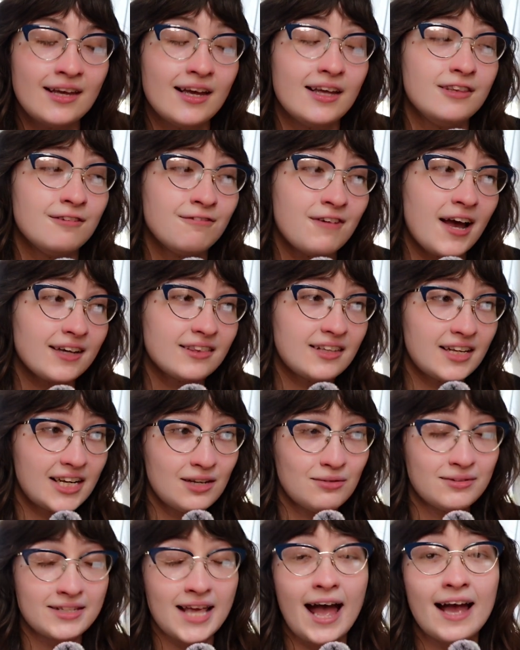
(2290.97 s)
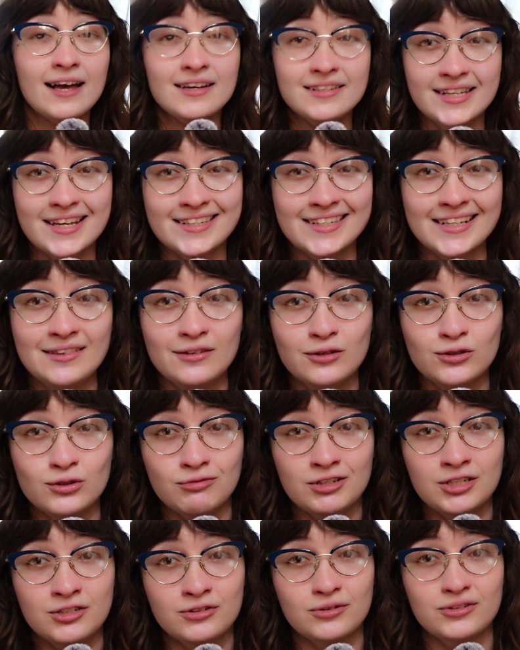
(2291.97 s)
And the fact that he was accessing those
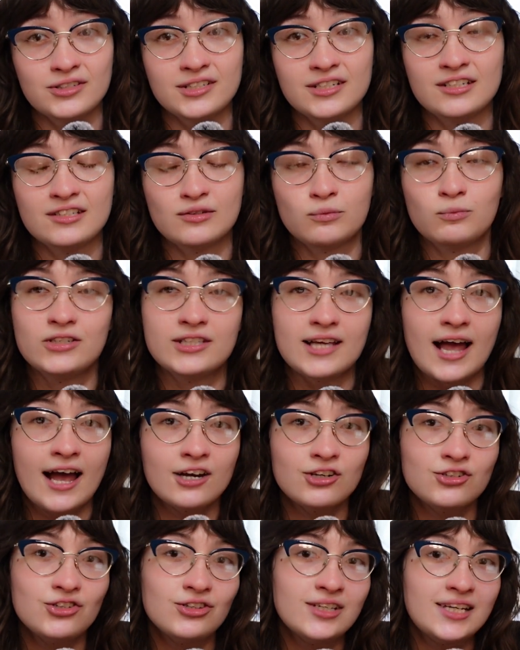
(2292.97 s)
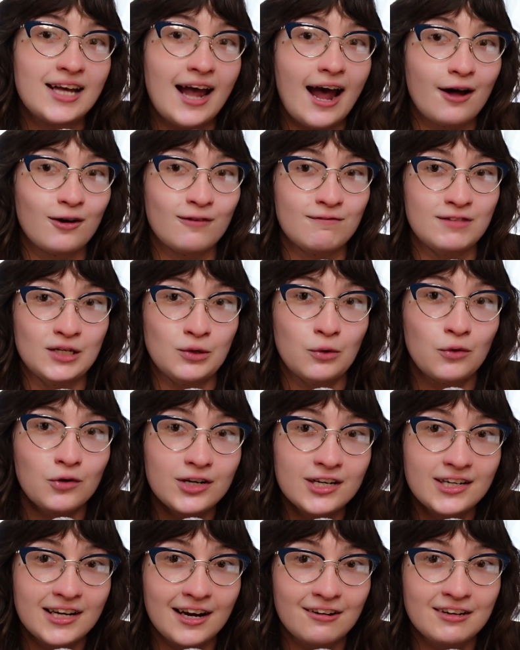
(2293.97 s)
resources was actually out of the
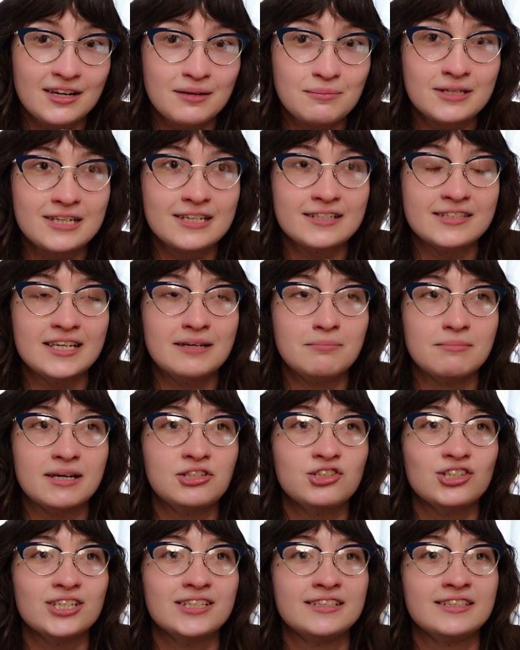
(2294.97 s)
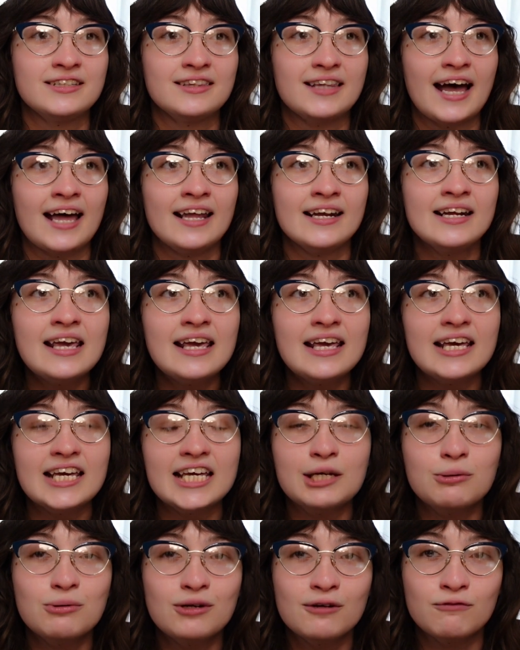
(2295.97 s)
ordinary because he mentioned that
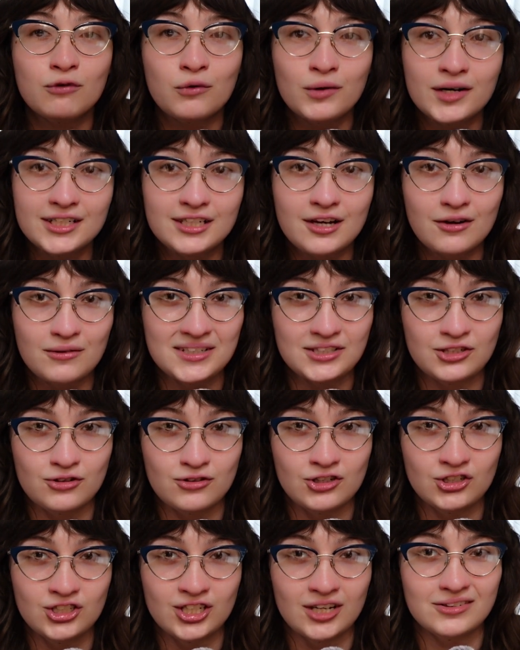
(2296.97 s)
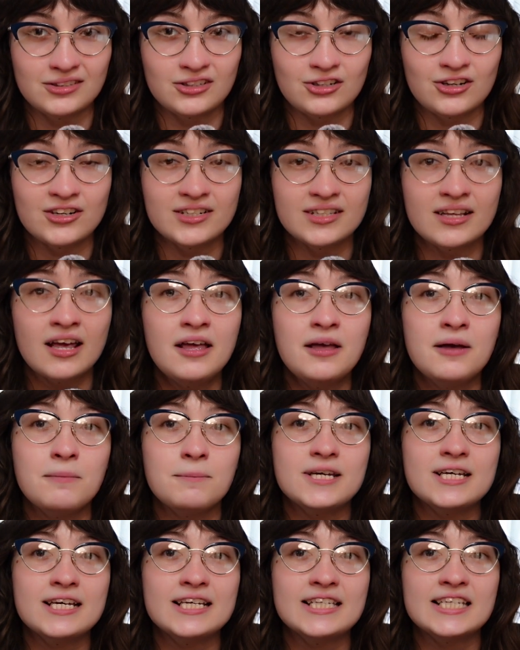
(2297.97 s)
he would avoid going to the shelters
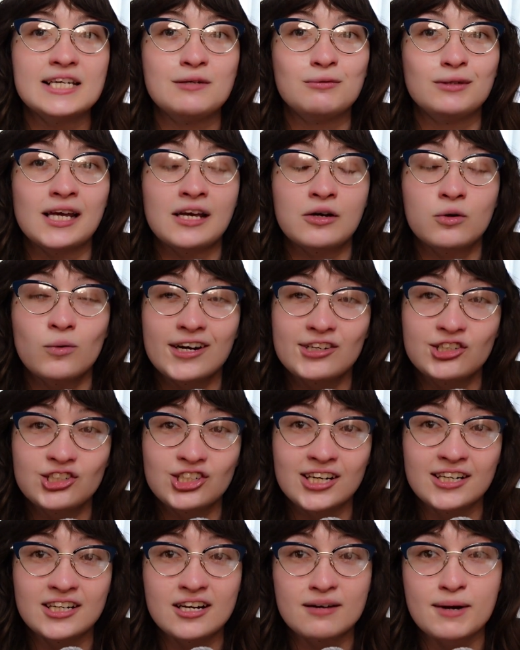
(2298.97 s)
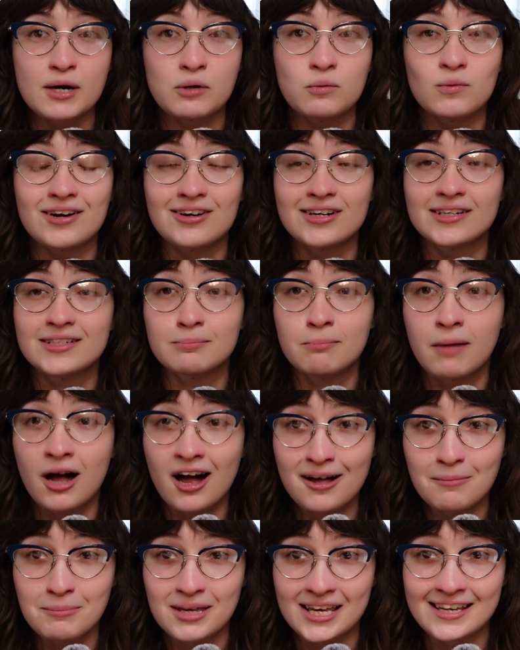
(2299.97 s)
because he would get questioned about where his
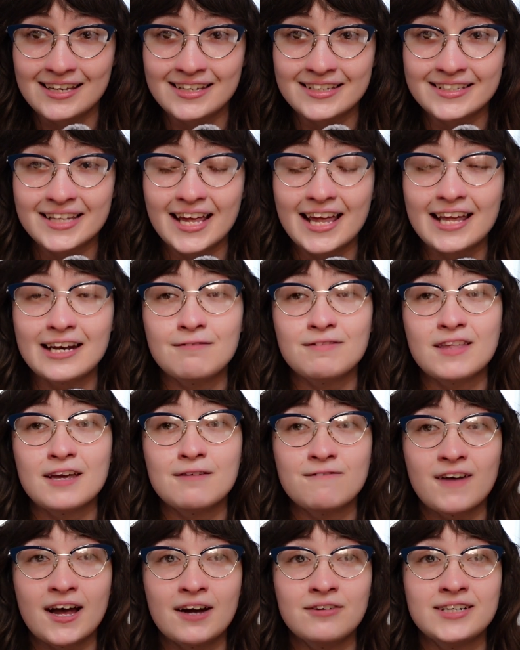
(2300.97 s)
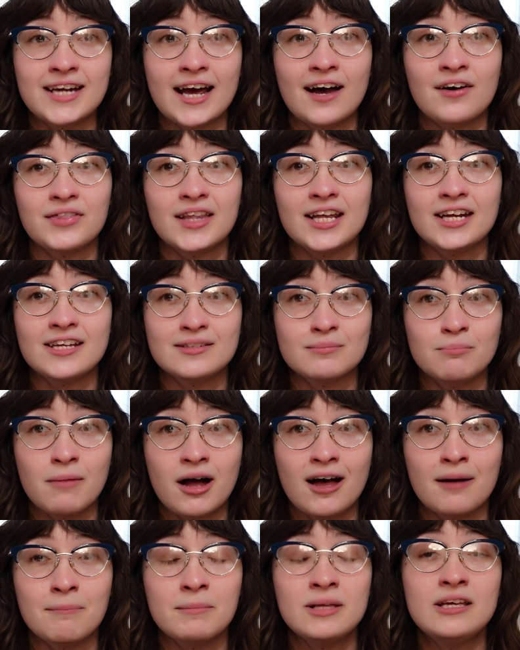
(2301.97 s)
mom is. And if they found out that his
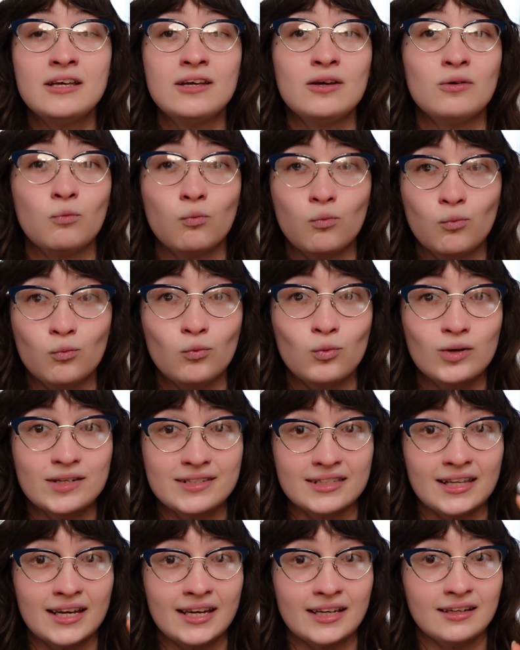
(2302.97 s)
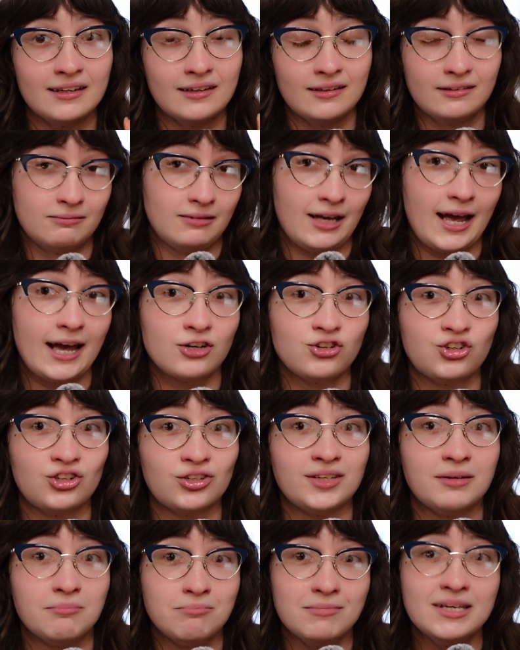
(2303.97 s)
mom was like
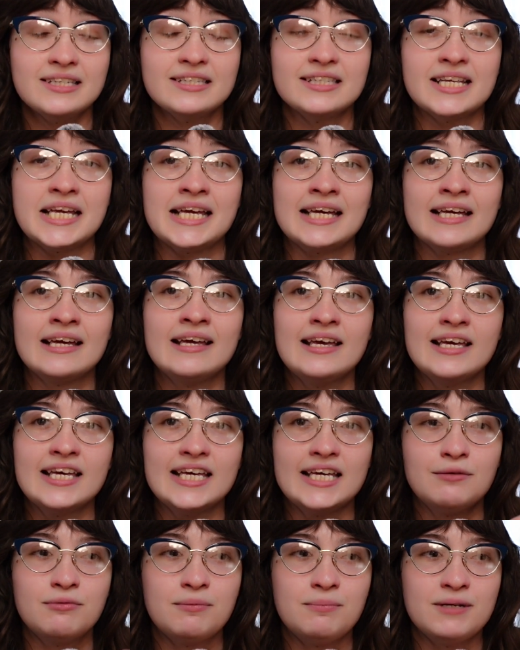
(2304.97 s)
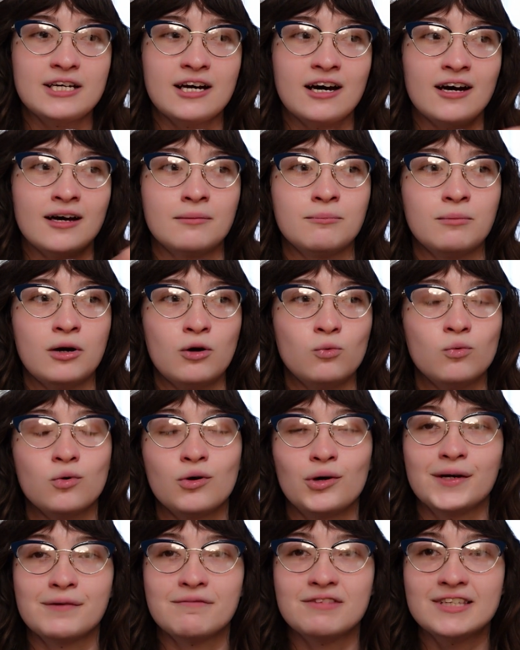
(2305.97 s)
actually missing, he would become a
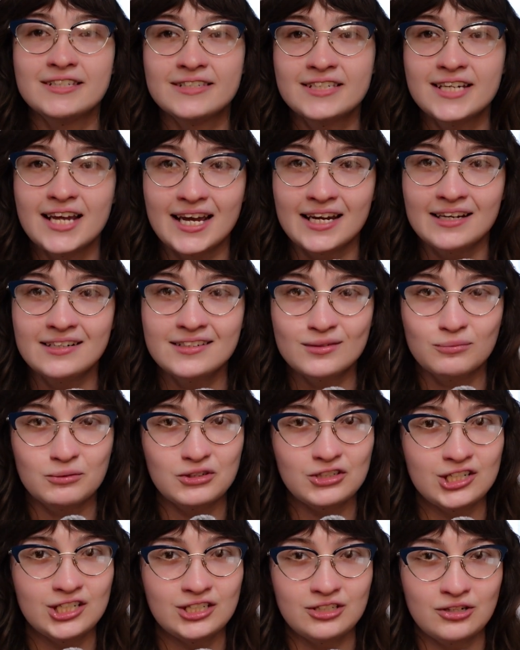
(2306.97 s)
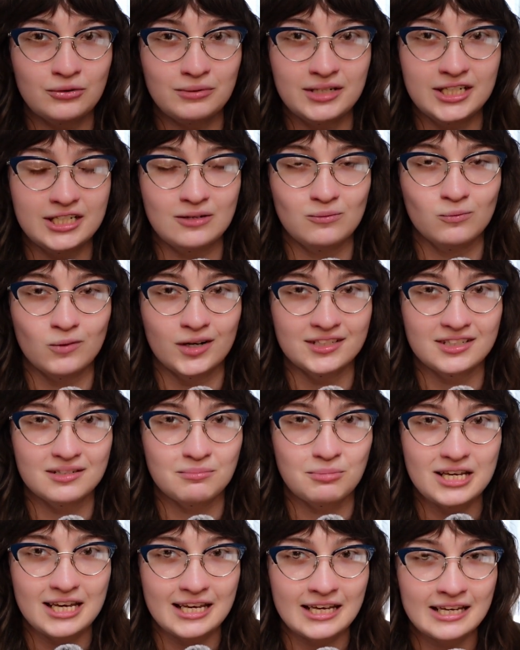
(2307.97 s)
ward of the state, which he knew he didn't want to
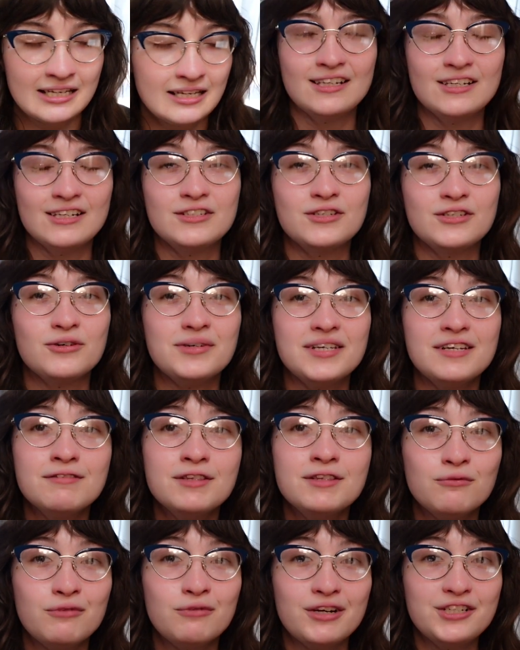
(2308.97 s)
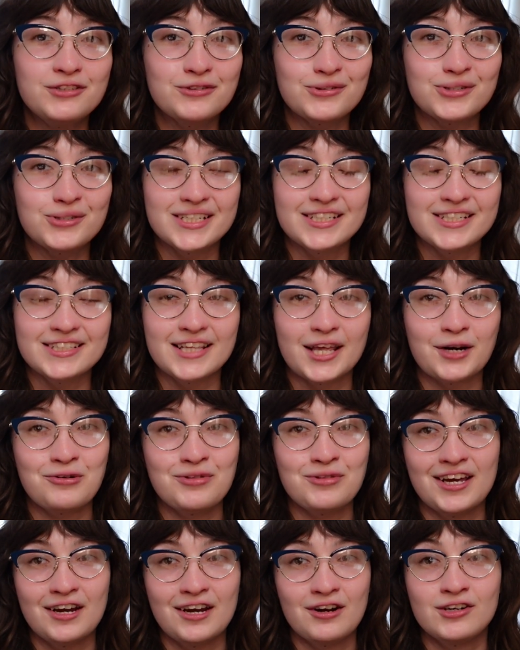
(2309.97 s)
be. So, even the resources that
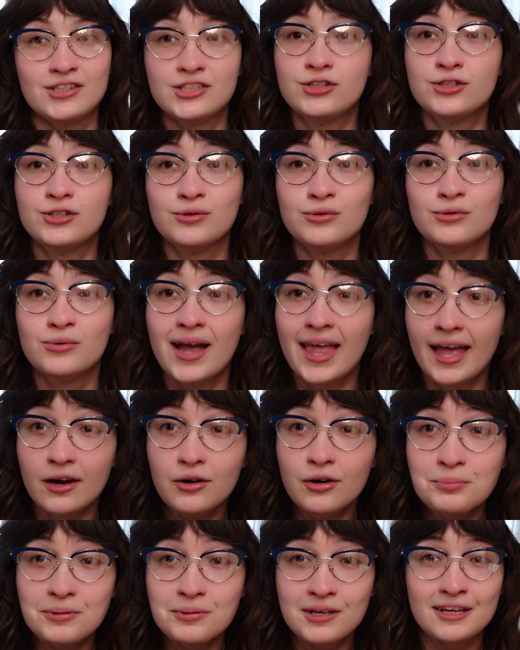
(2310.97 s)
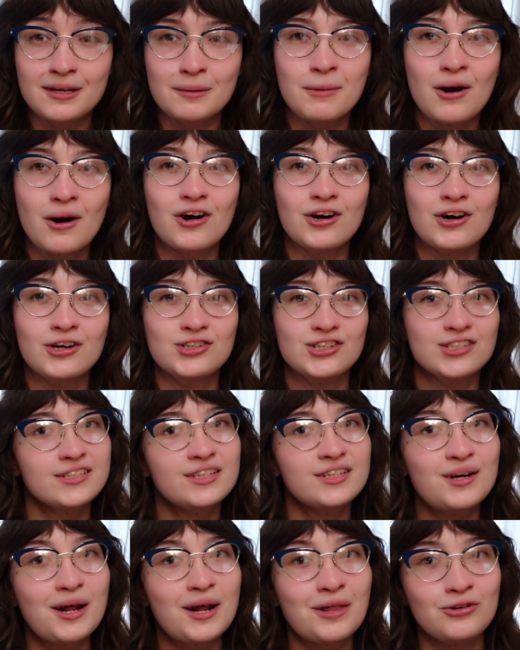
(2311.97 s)
are there to help him are
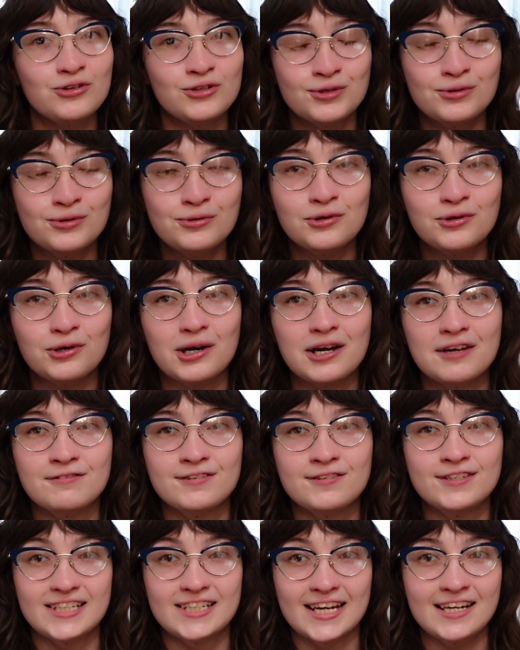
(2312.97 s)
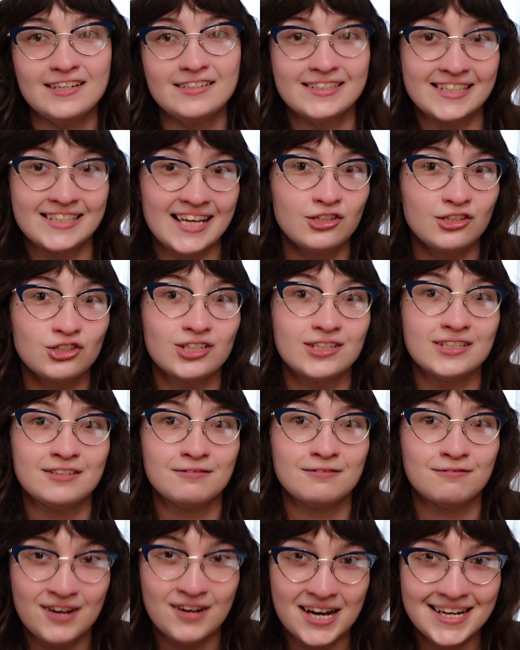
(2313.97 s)
just another tool of state sanctioned
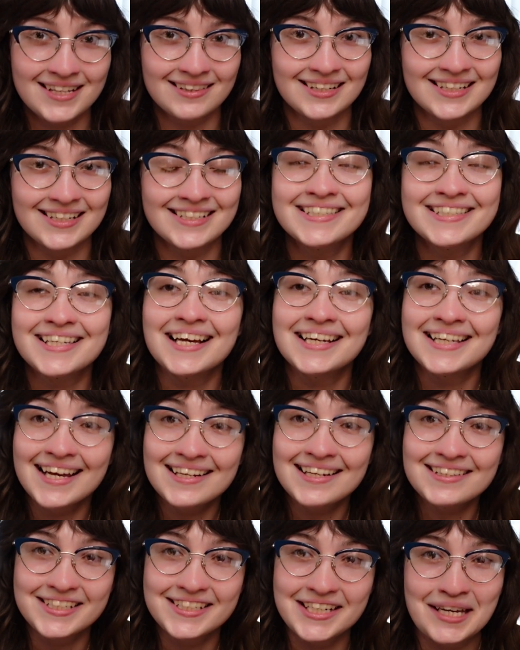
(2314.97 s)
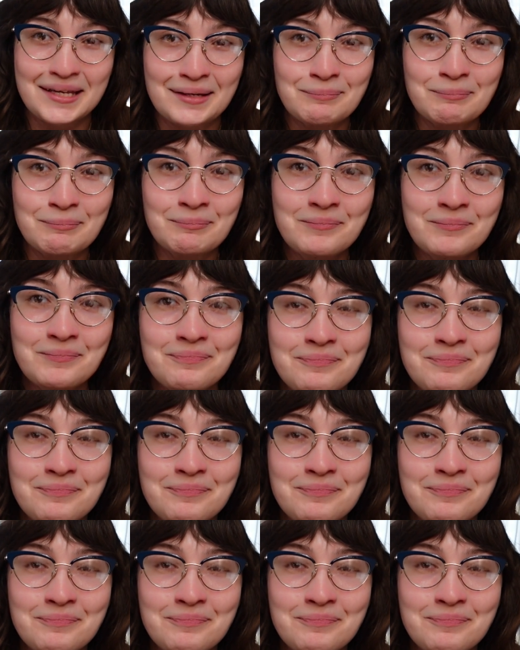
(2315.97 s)
violence against him.